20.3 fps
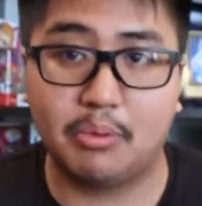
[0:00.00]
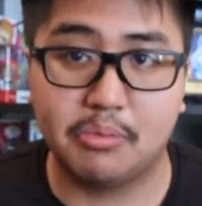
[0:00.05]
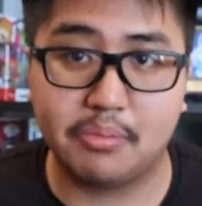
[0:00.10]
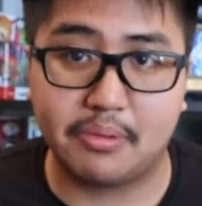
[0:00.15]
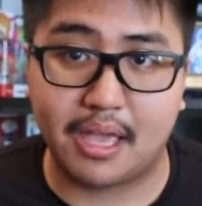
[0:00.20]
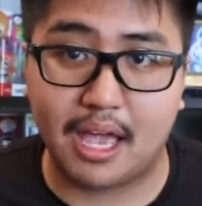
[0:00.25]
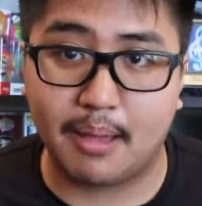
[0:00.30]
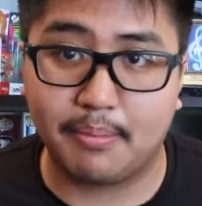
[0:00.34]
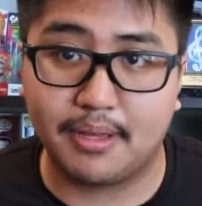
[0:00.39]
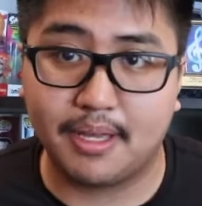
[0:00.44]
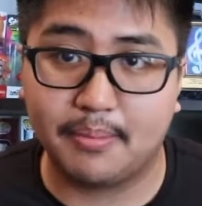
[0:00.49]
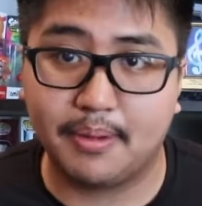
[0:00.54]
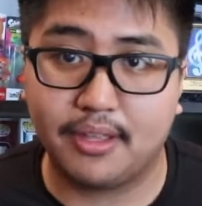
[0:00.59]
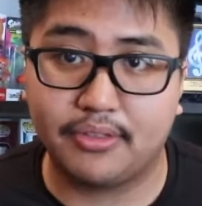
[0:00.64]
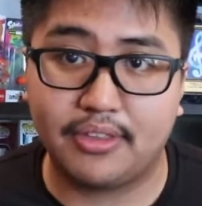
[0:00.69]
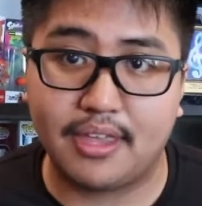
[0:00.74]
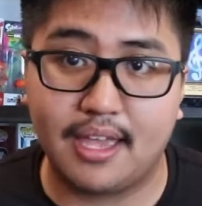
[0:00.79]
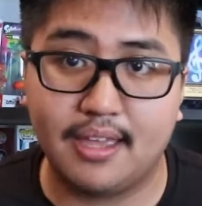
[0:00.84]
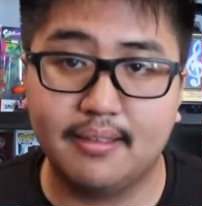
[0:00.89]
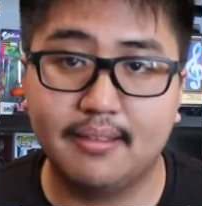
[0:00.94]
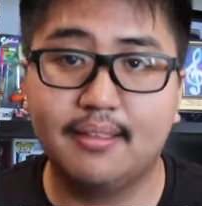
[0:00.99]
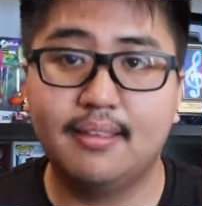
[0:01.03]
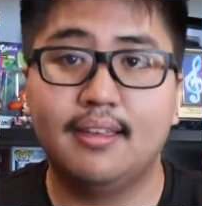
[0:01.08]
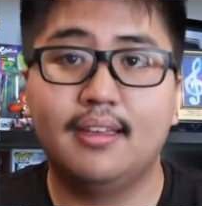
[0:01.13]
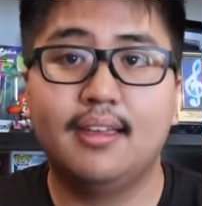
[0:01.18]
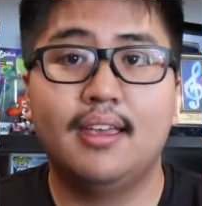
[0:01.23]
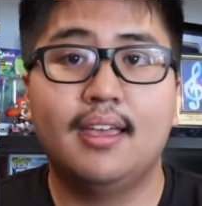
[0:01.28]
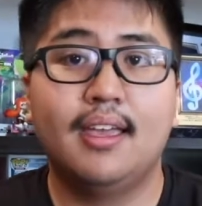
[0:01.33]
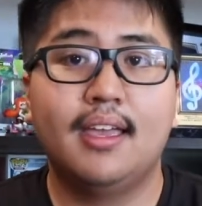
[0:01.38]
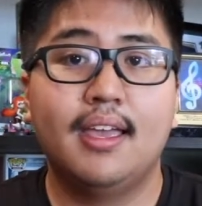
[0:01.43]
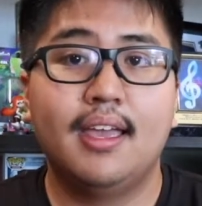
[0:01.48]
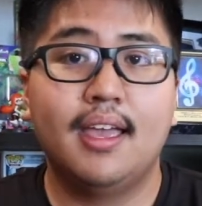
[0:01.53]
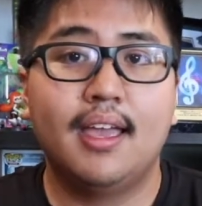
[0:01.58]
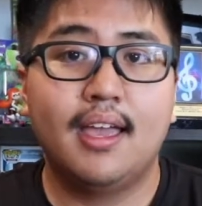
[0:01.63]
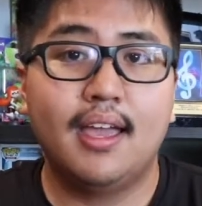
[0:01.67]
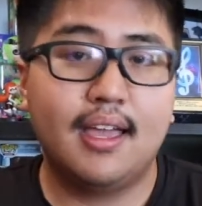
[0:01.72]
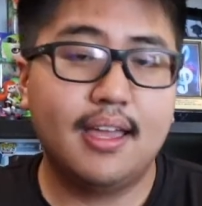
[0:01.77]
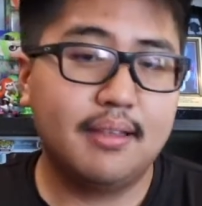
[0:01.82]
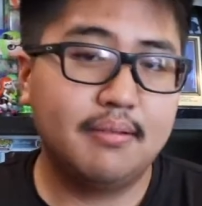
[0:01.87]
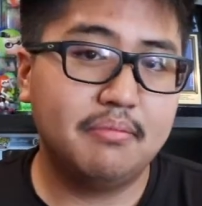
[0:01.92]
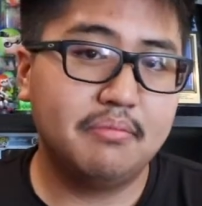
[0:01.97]
will be happy about that.
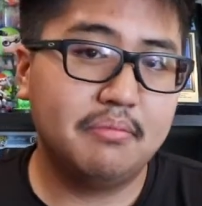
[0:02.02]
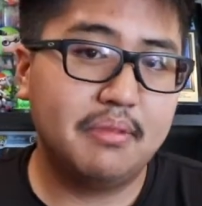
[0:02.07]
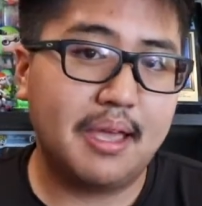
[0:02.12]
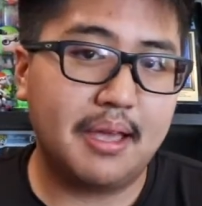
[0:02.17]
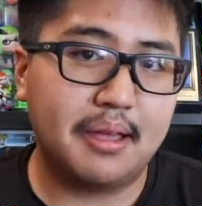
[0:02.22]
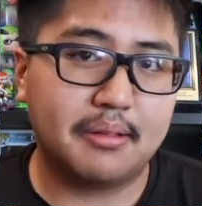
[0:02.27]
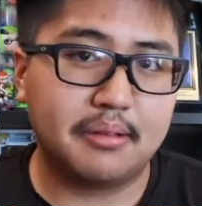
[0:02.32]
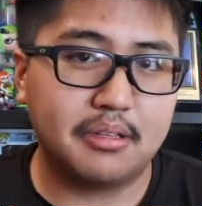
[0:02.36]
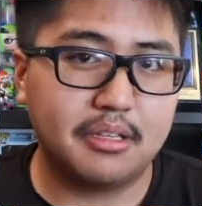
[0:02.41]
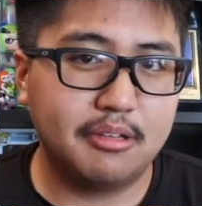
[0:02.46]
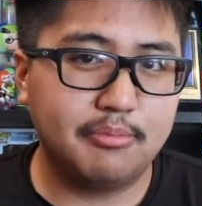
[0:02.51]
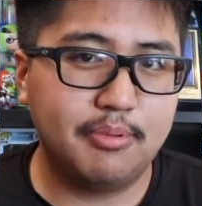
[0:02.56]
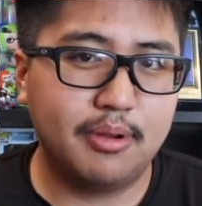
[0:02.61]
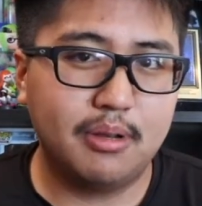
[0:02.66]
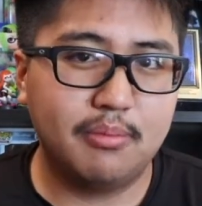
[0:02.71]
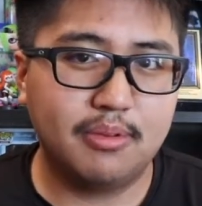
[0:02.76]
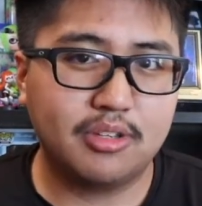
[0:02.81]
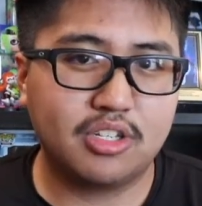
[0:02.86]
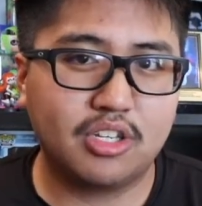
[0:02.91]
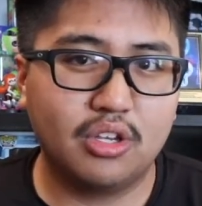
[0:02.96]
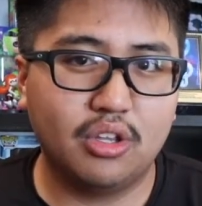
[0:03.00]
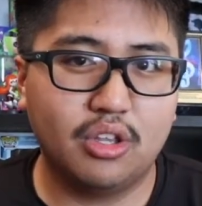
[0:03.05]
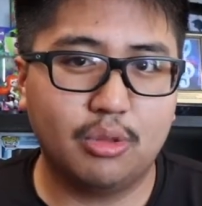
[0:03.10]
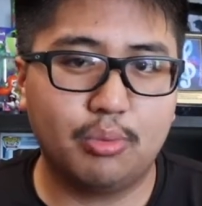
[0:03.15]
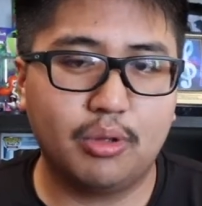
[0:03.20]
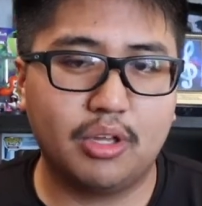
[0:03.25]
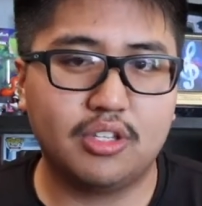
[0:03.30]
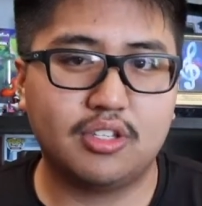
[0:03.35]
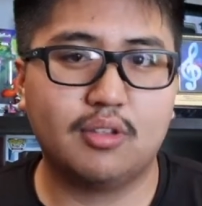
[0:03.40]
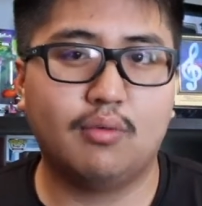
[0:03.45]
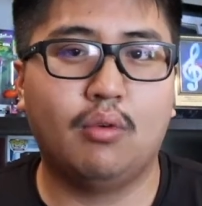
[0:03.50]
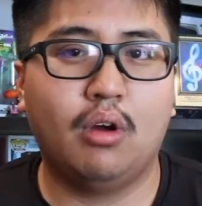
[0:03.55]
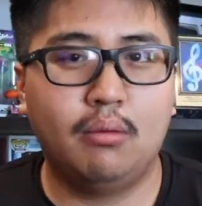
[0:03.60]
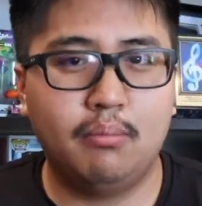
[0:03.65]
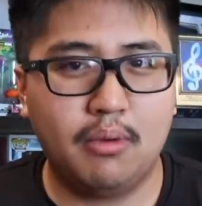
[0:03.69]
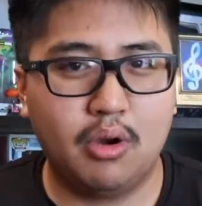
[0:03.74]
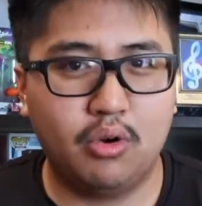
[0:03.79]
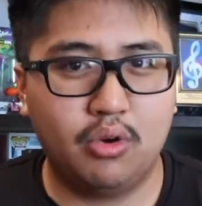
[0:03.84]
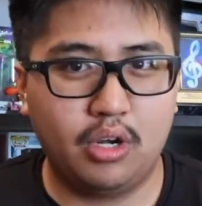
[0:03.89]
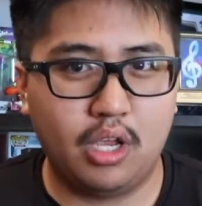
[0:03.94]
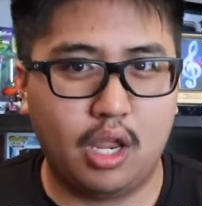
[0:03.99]
And yeah, you pretty much can only play this in one
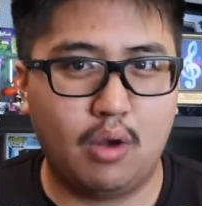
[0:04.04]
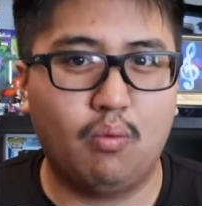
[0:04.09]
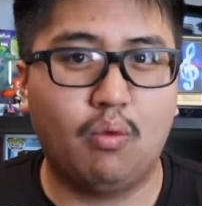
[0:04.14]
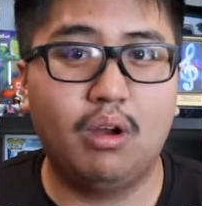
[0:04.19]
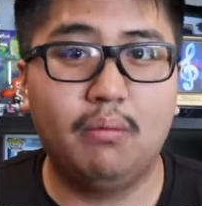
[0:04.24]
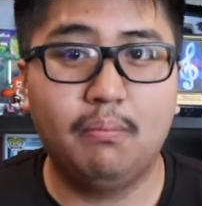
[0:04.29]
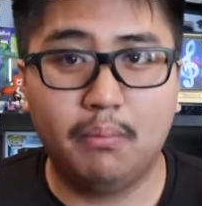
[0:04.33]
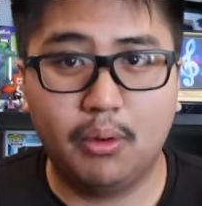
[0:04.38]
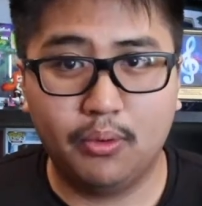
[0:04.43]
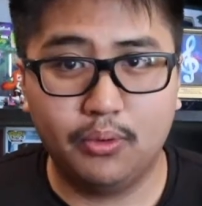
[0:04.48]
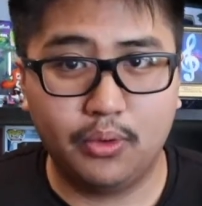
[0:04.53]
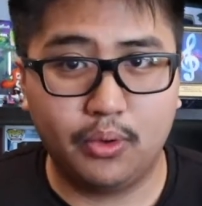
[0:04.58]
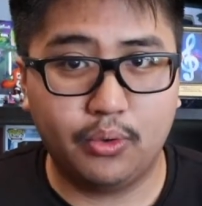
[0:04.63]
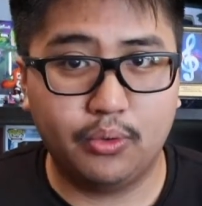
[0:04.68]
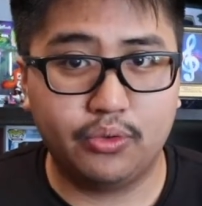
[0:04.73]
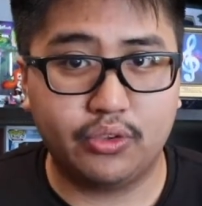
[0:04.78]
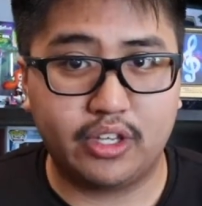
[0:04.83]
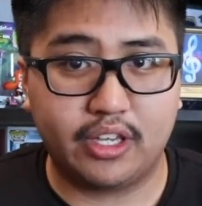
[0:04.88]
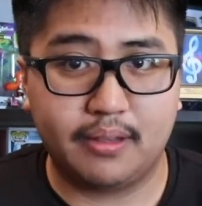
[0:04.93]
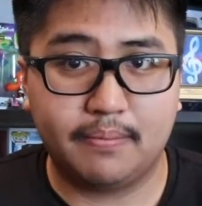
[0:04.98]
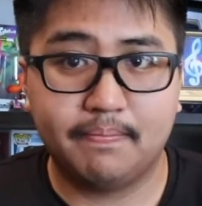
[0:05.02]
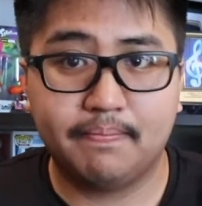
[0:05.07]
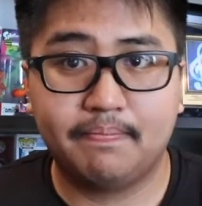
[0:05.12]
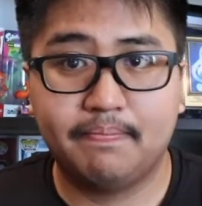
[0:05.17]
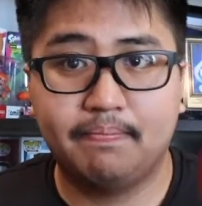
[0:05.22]
mode and one mode only.